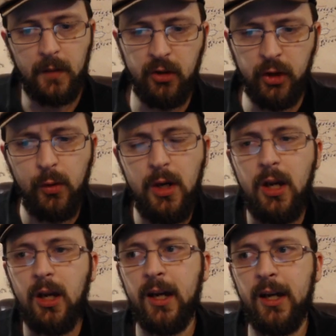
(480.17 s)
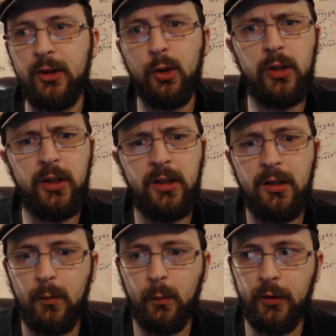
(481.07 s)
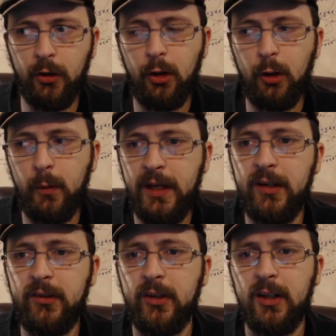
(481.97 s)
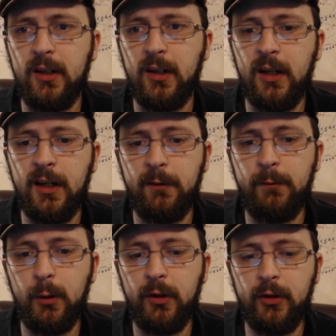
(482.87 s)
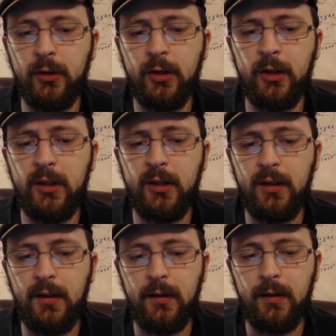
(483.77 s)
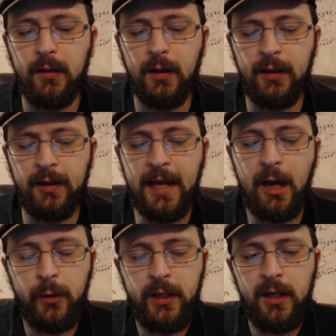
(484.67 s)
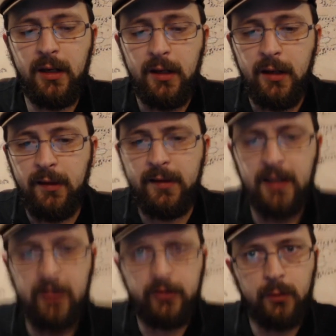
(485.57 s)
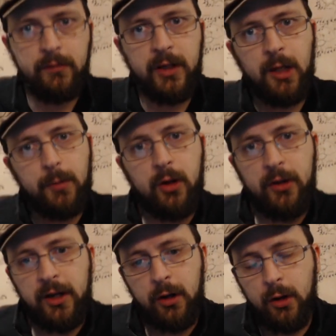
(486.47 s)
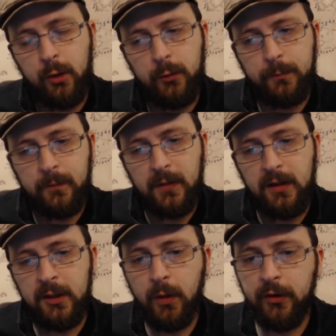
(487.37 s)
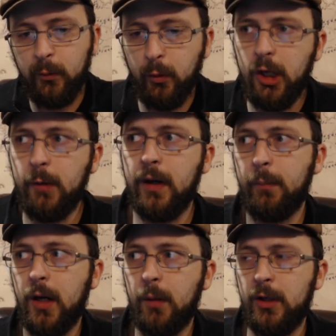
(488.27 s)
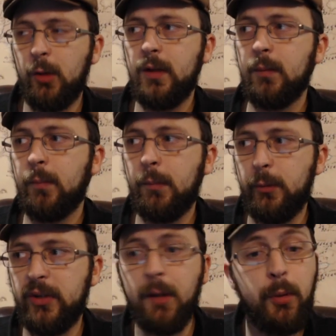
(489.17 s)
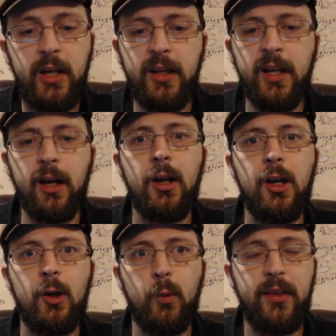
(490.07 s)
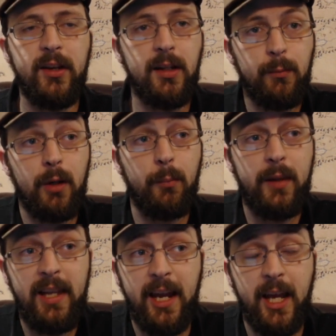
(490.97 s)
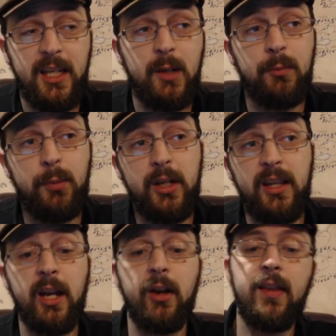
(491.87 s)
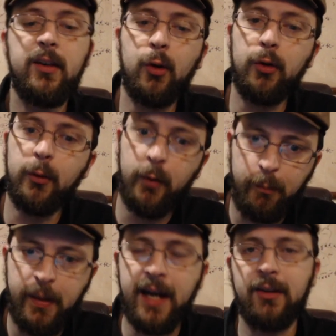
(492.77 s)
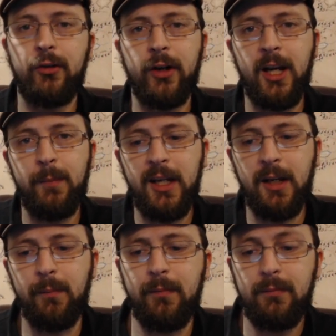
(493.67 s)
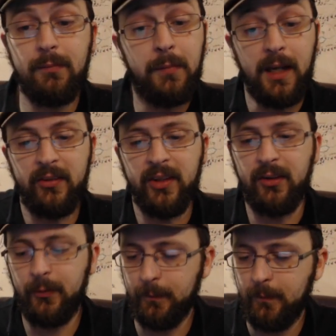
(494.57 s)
So Tolkien was always focused on allowing things to develop on their own. He wasn't worried about Bombadil. Bombadil was not put in there with a deliberate plan. He was put in there, and then Tolkien went back to try and make him make sense.